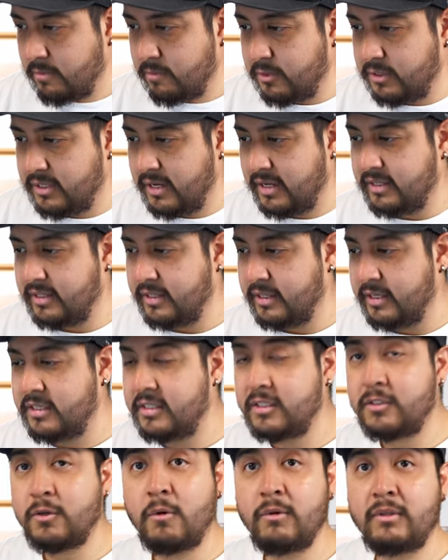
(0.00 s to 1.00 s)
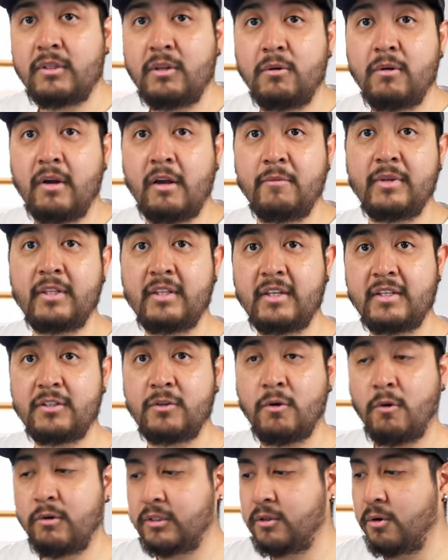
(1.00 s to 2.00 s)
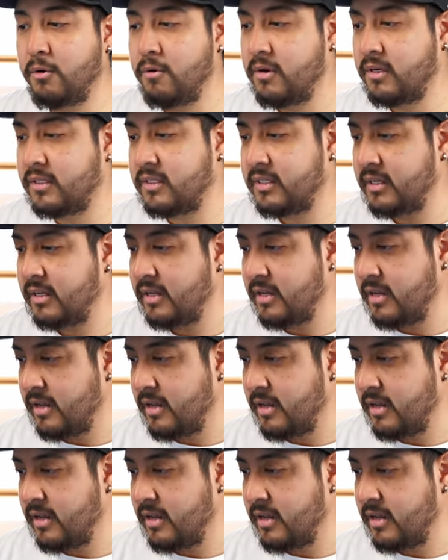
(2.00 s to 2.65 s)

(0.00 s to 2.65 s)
But yeah, this is how it looks. I mean, this is how it looks.